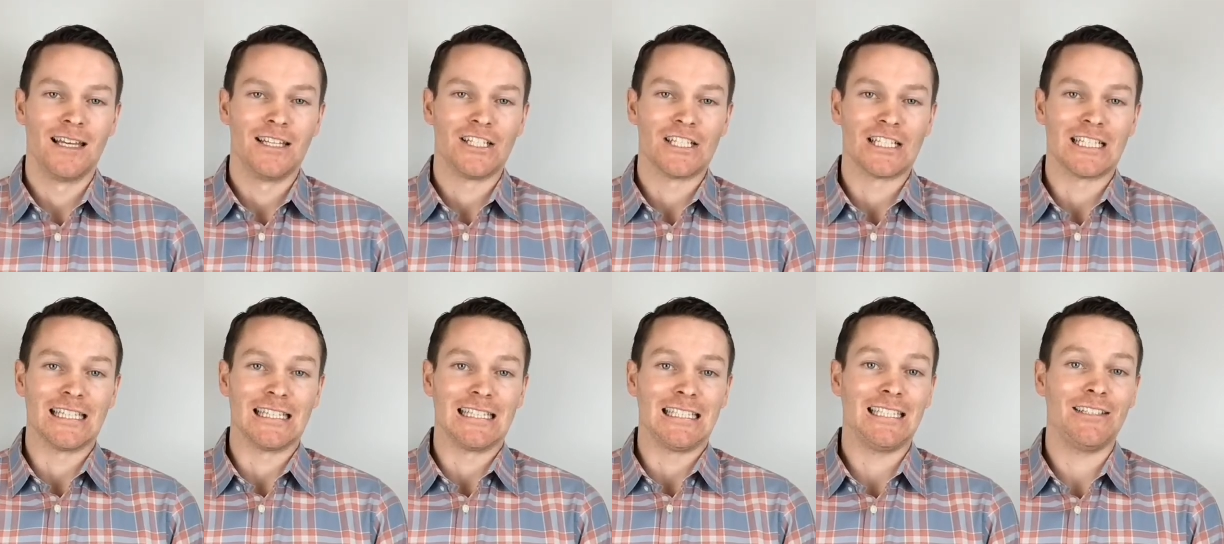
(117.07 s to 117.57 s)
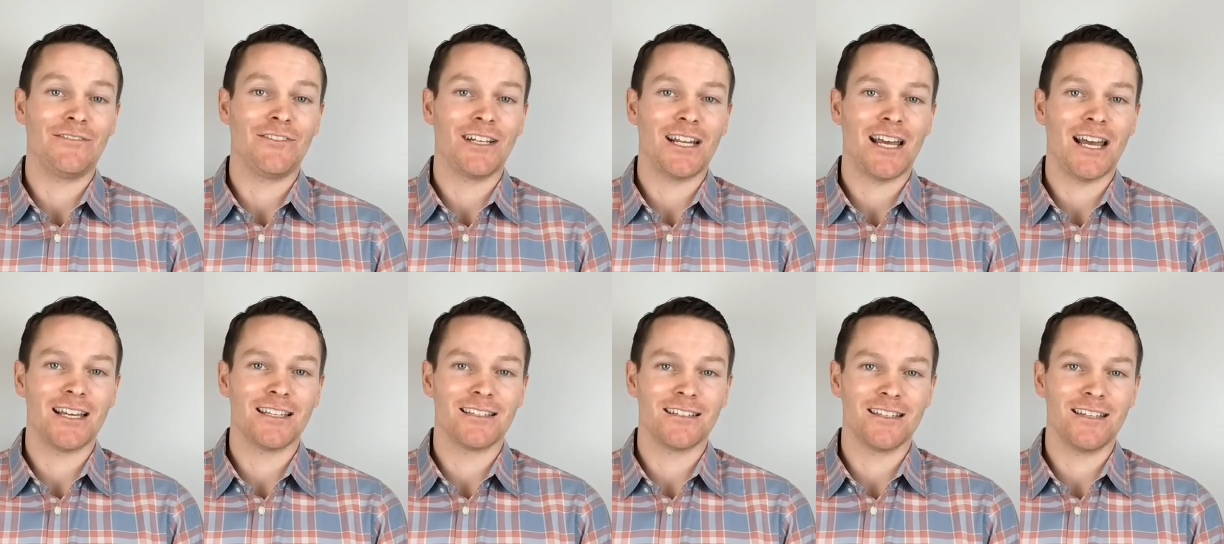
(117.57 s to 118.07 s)
just leave it
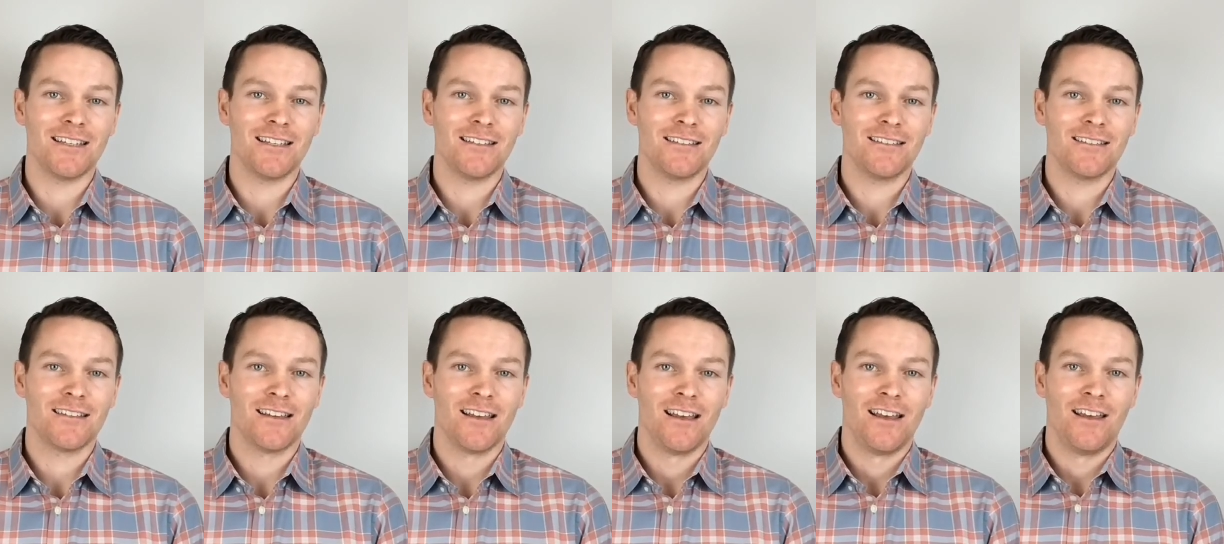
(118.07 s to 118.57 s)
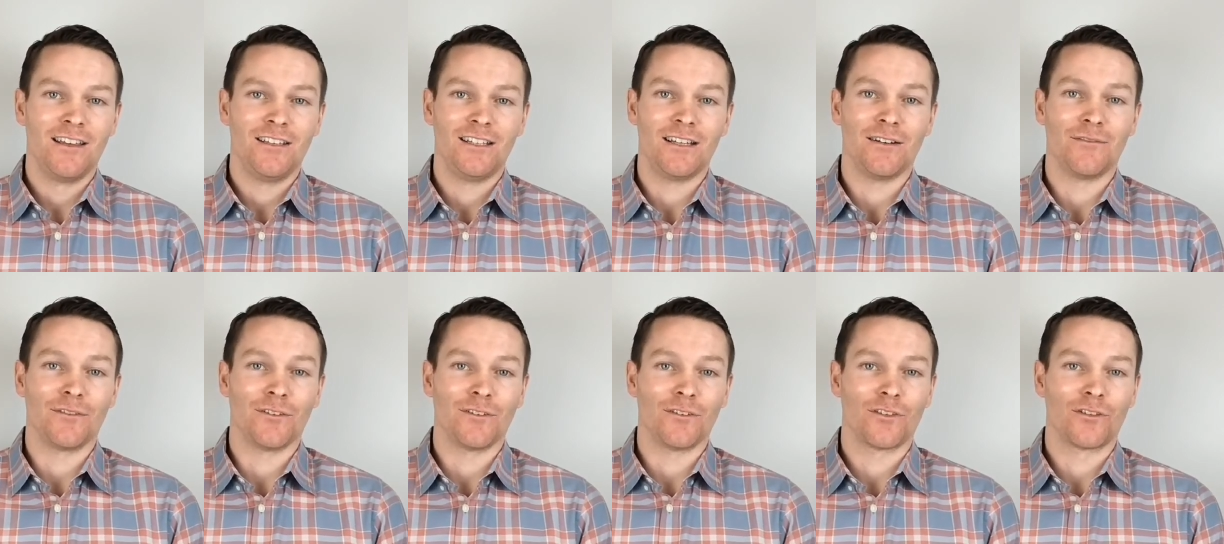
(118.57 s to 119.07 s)
as is you
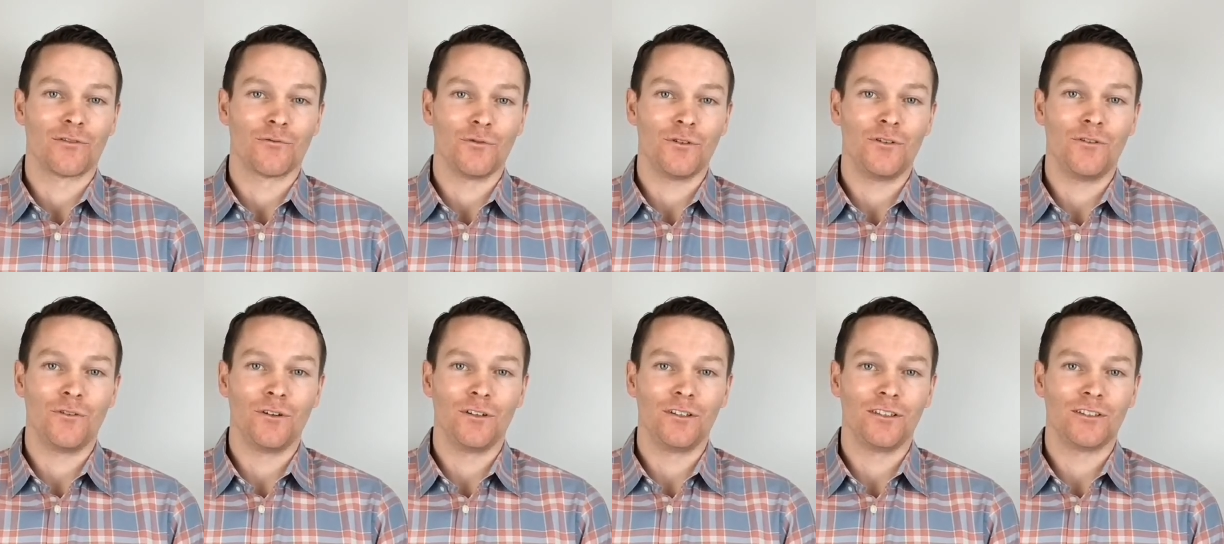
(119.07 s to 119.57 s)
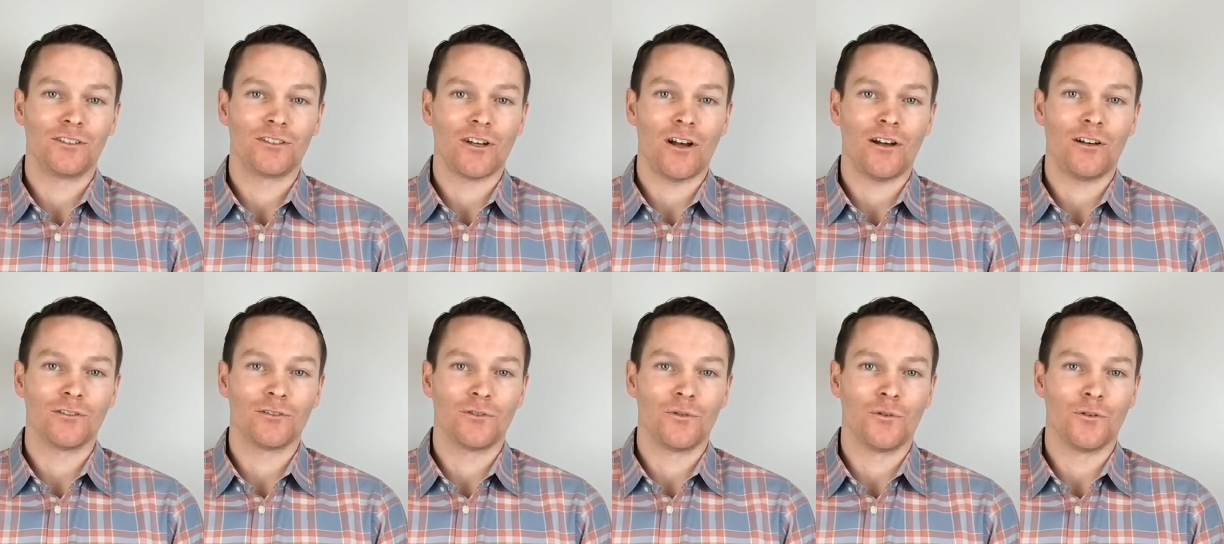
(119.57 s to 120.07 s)
have three really
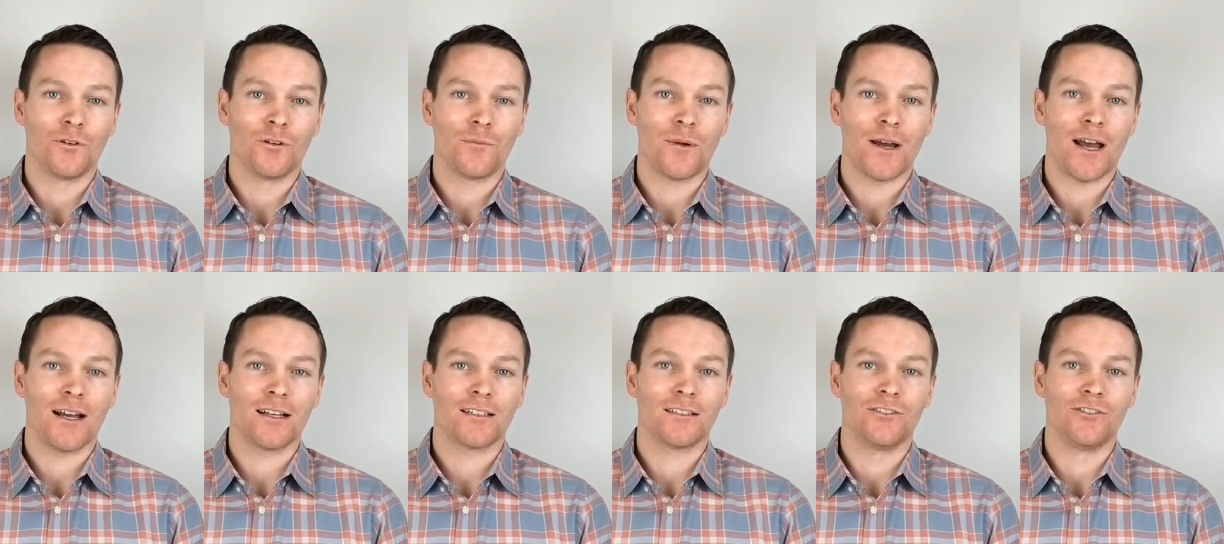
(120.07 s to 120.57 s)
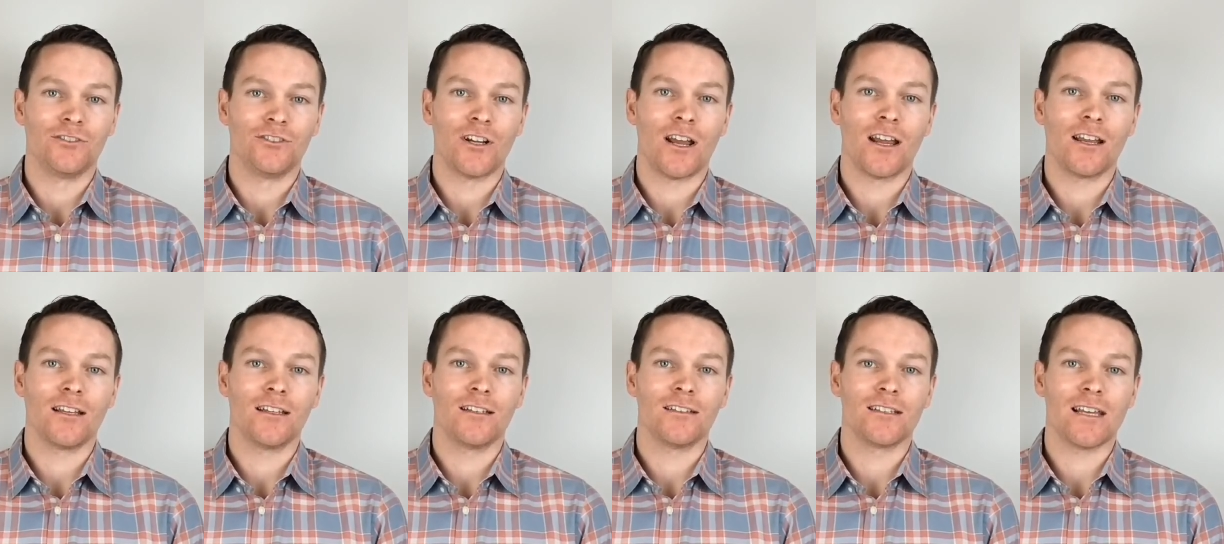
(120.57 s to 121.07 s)
solid cornerbacks and
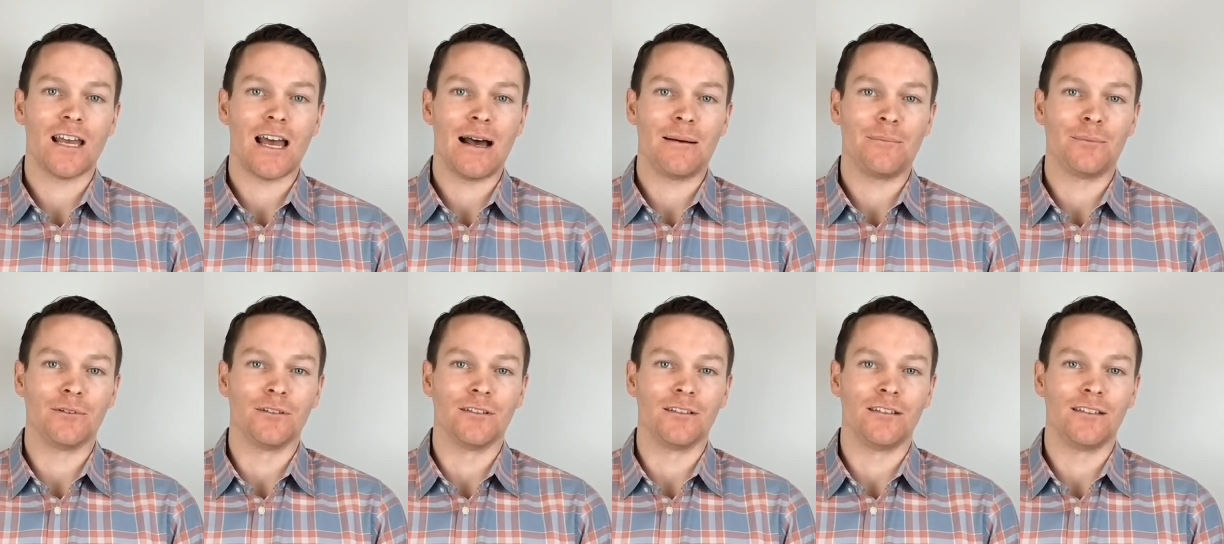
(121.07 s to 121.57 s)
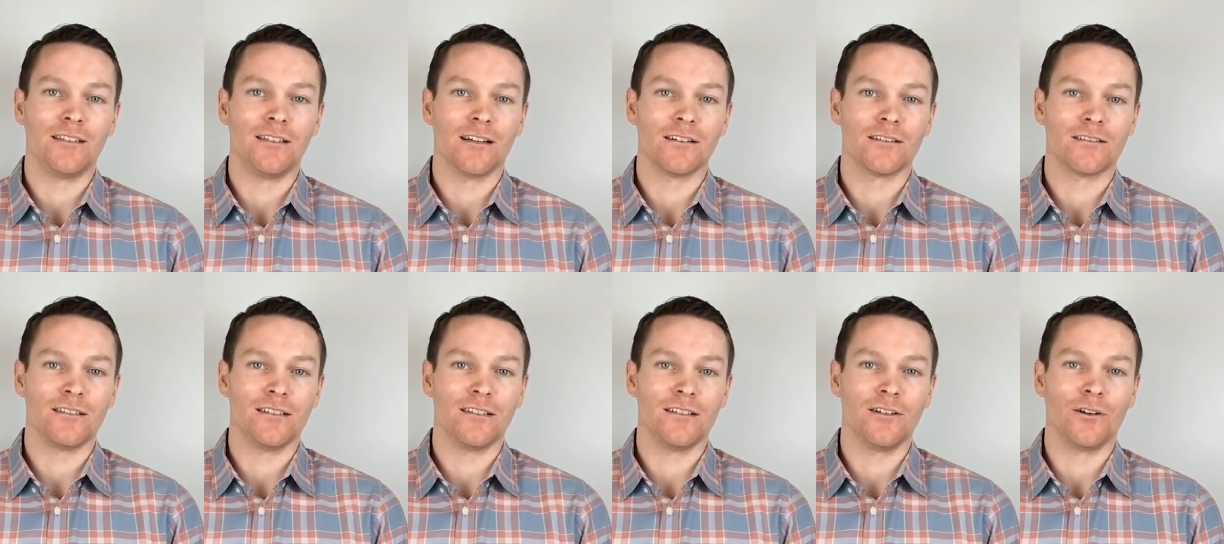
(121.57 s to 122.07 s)
Jenkins, Apple, and
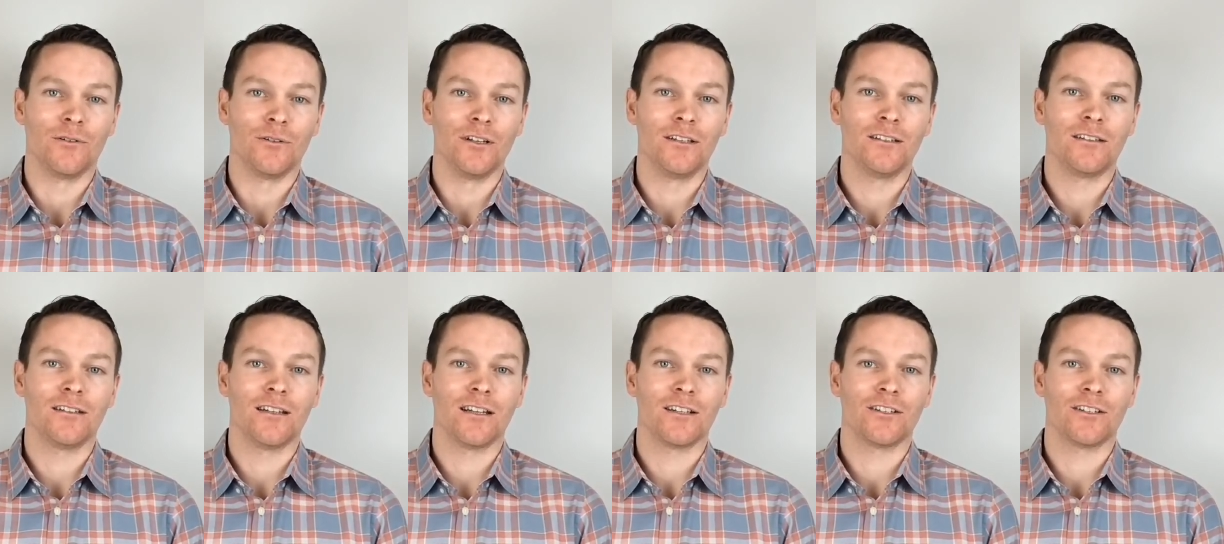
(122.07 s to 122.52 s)
DRC going into